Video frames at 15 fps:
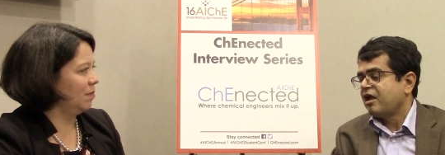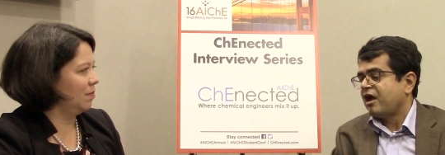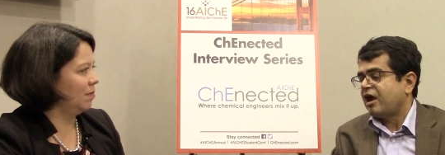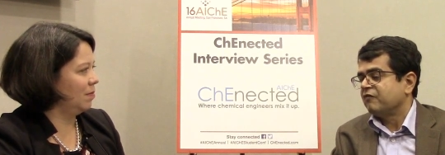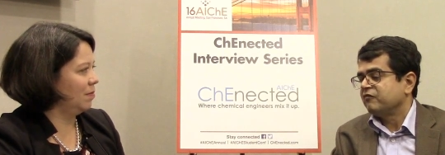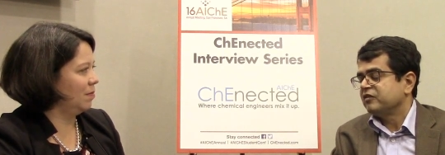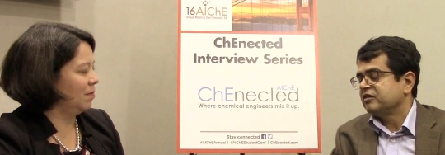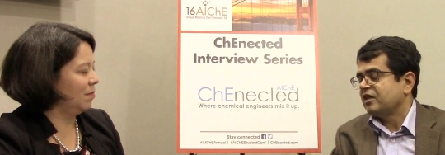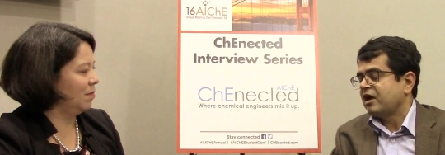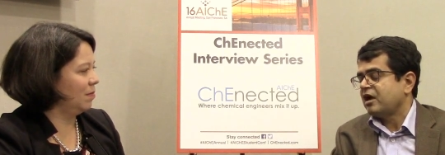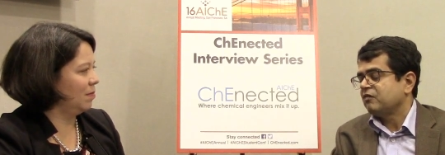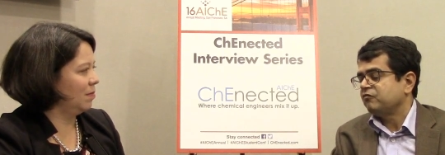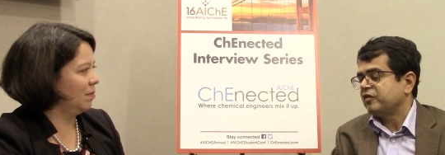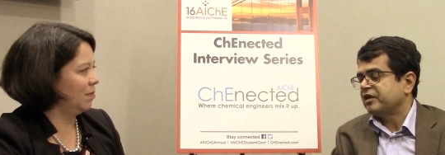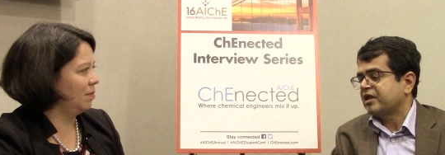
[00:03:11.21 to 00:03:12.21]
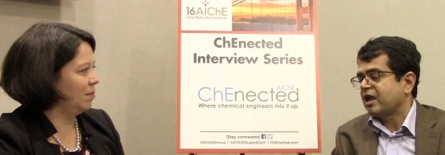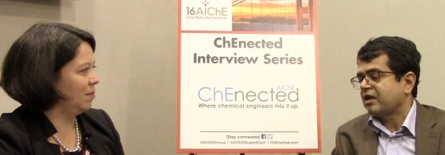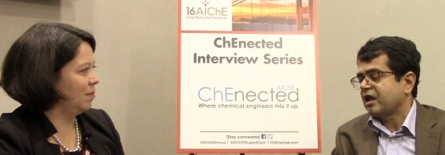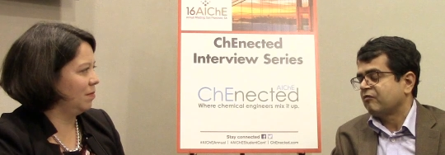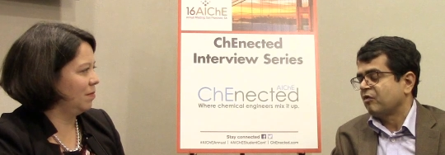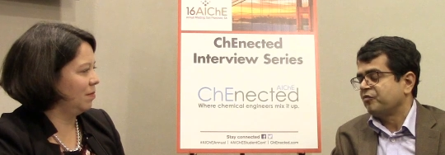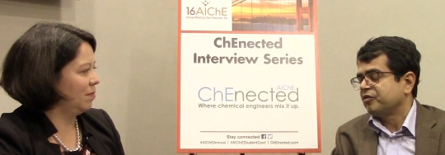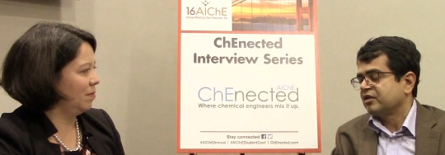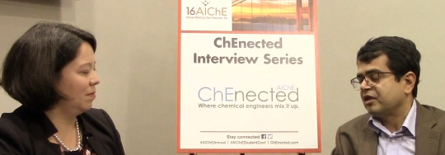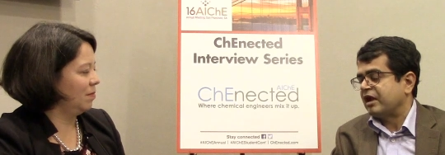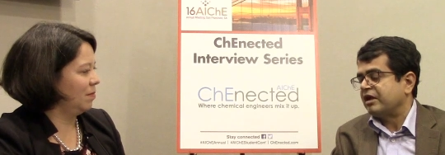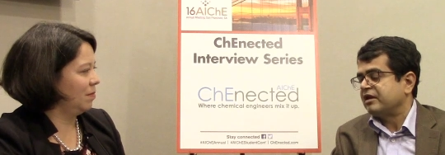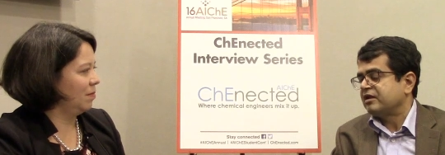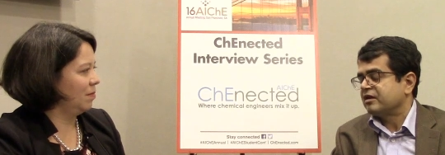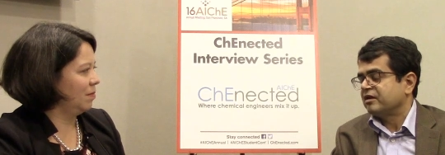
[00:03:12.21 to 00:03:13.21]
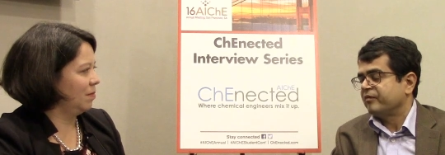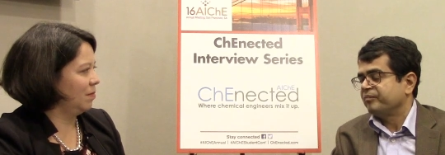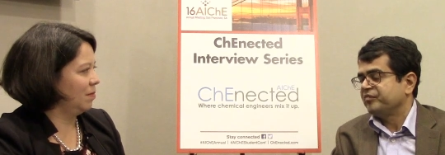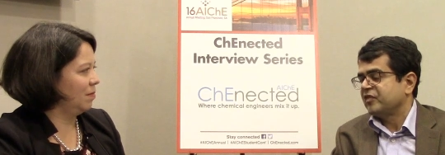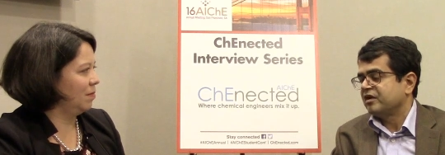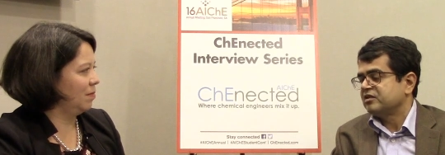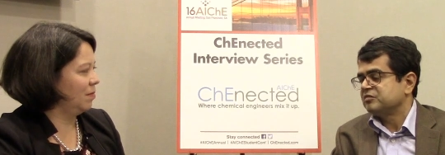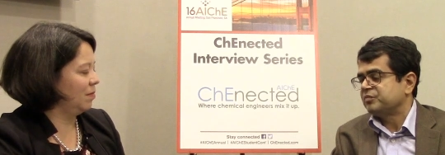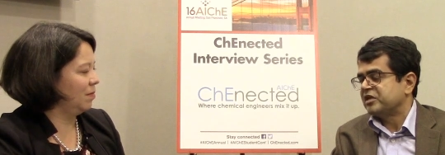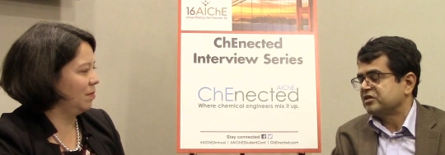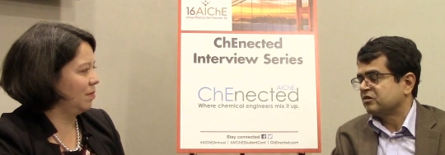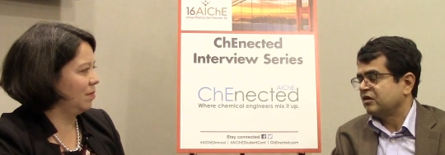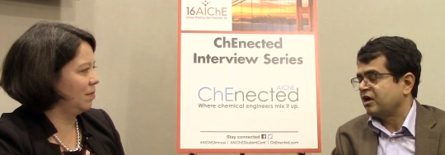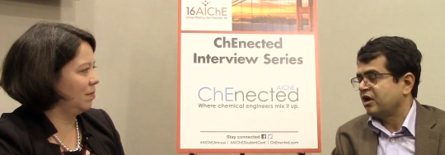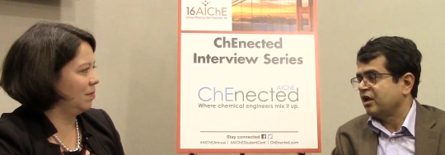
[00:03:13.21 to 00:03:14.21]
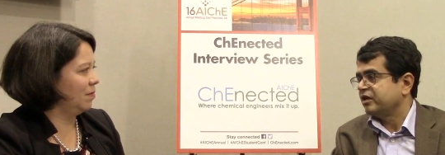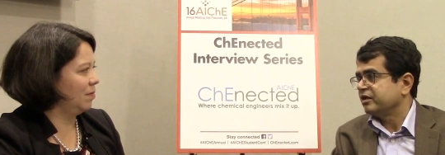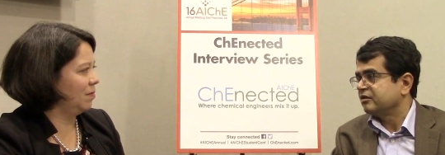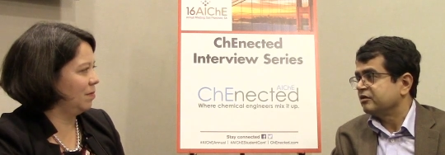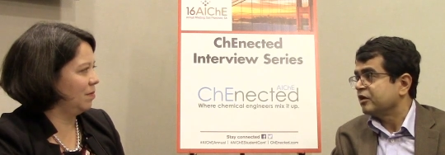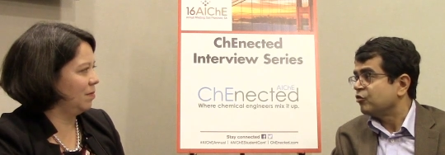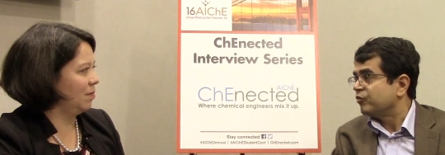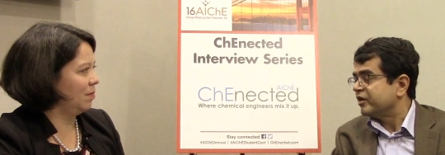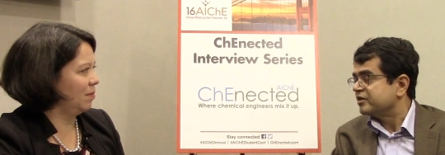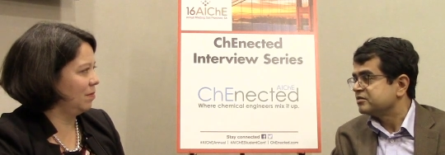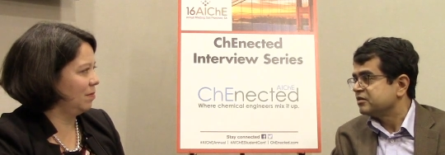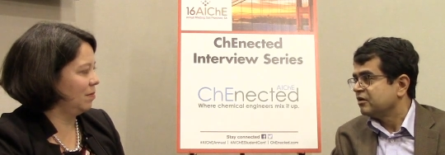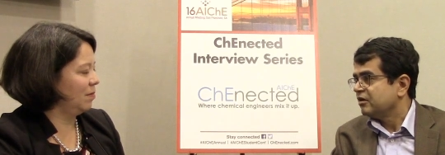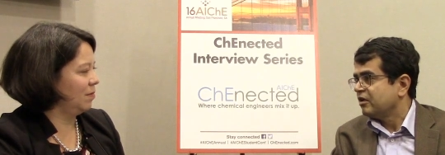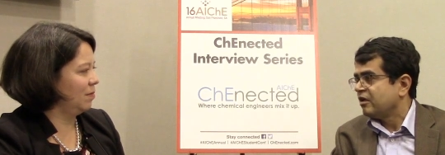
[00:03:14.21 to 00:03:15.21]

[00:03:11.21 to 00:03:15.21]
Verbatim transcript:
Speaker 1: And with that, we came up with an idea that is based on ionic liquids